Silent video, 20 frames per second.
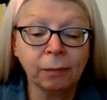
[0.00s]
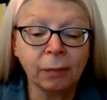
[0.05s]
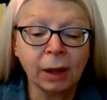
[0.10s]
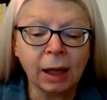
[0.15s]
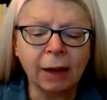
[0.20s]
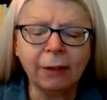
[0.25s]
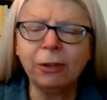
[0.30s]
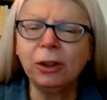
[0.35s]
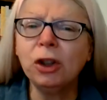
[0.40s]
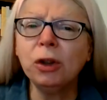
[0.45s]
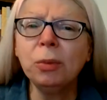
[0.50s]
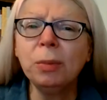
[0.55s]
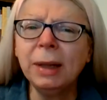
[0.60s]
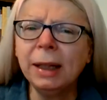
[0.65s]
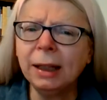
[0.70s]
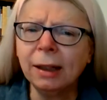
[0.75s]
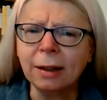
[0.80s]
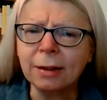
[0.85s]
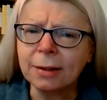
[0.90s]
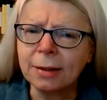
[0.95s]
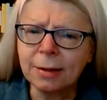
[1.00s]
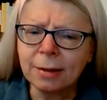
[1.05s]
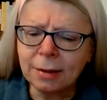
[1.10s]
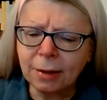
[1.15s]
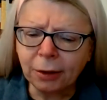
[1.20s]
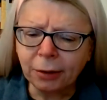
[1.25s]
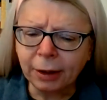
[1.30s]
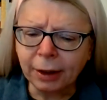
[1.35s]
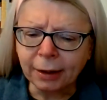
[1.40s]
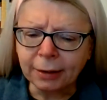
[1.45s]
"If you mean it
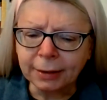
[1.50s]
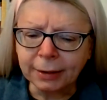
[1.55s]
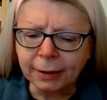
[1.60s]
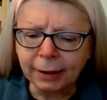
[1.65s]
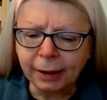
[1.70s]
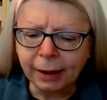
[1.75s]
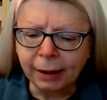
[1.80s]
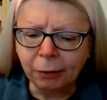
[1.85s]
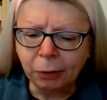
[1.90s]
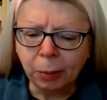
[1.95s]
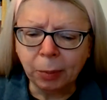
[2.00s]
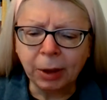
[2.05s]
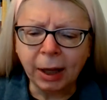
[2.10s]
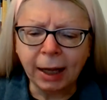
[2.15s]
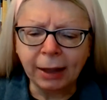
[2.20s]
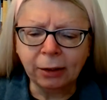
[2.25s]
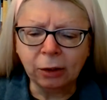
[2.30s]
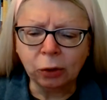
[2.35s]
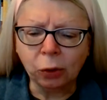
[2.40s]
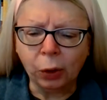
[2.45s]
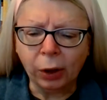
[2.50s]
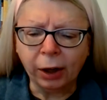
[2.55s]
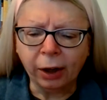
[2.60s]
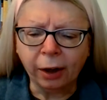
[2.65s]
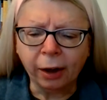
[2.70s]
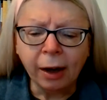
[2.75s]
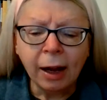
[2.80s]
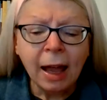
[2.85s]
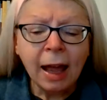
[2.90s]
seriously," replied the lawyer,